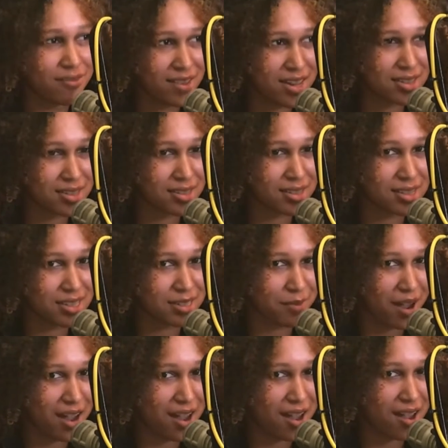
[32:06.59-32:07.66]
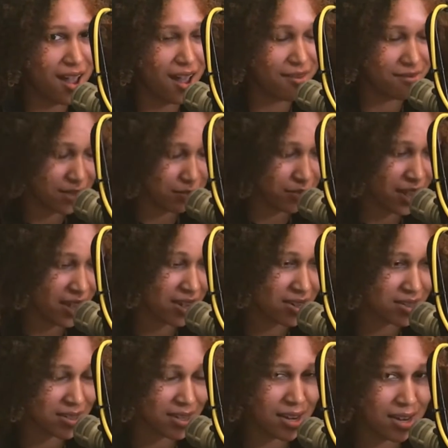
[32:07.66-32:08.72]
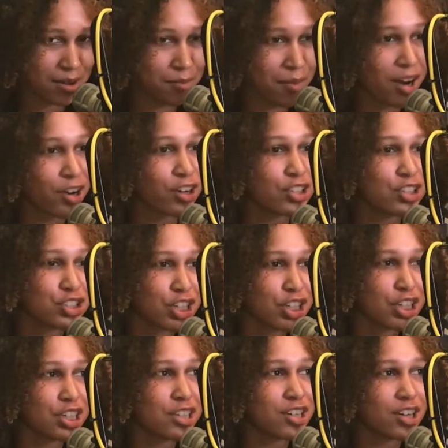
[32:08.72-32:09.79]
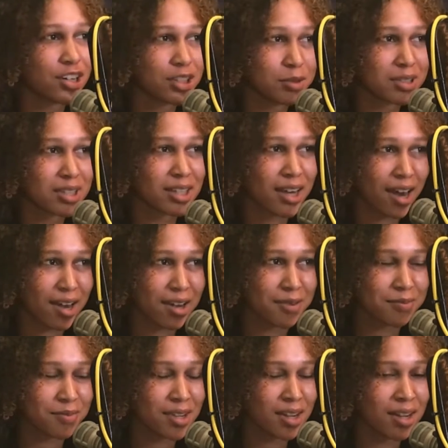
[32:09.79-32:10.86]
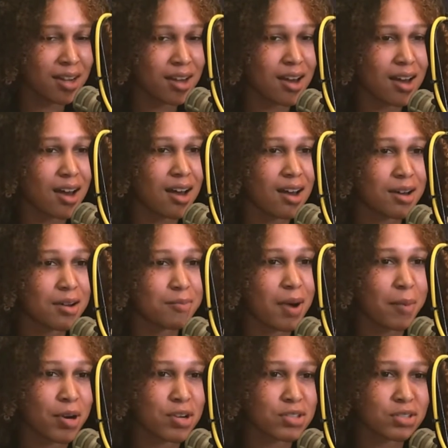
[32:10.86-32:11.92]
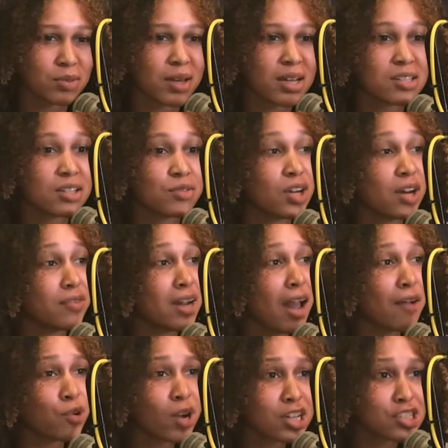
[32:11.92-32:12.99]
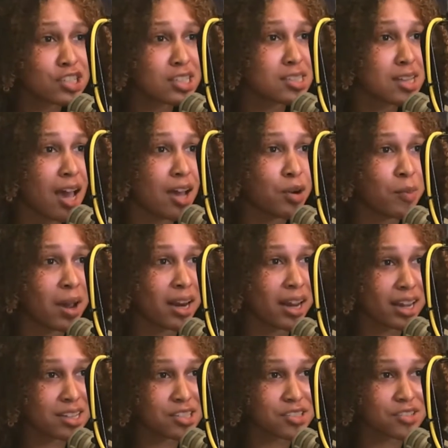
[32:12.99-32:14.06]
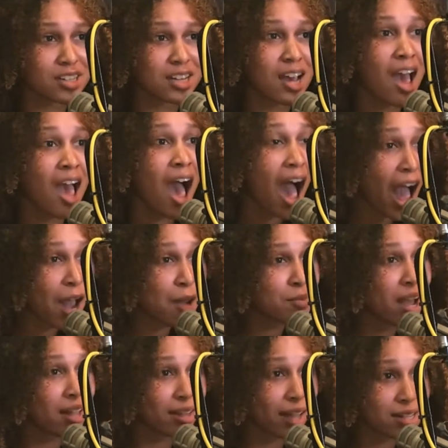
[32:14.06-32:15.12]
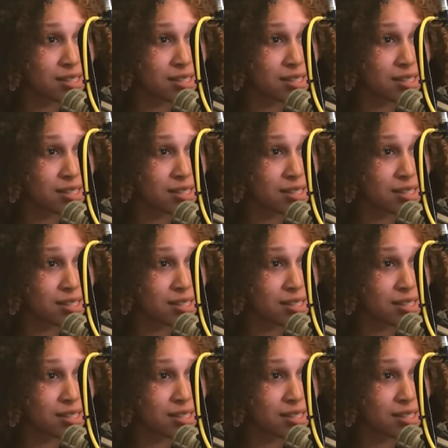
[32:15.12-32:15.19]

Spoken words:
Events is my event page, and my Curly Journey, Curly with a K. My personal page. If you ever have questions, I don't mind answering. I'm not